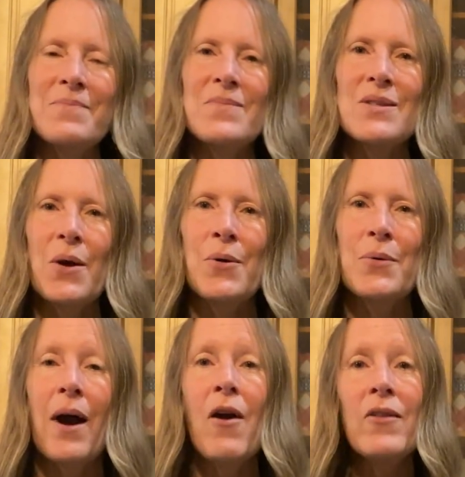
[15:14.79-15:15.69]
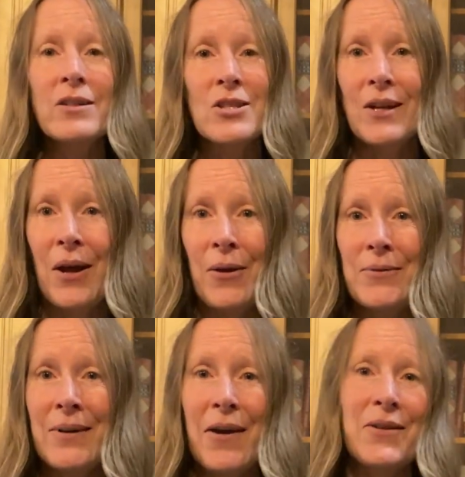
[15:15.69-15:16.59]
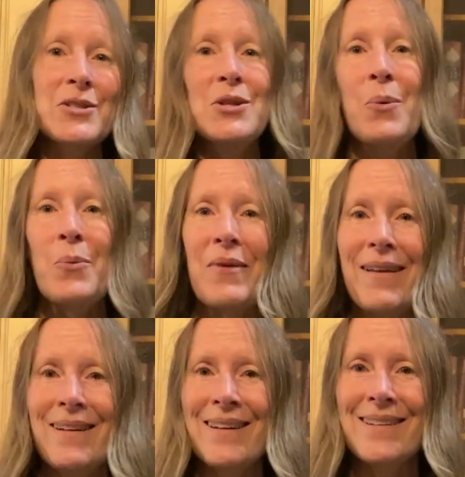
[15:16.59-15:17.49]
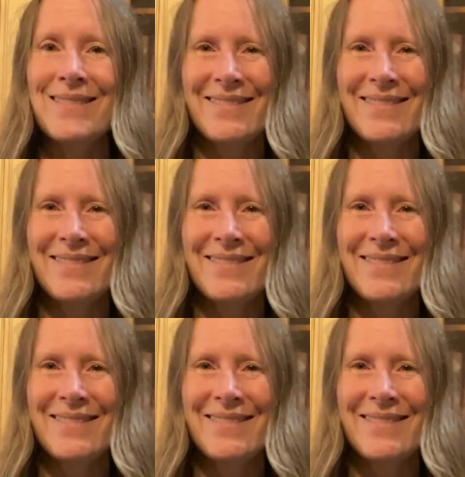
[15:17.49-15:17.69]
So I'll let you know. I'll let you know when we eat it.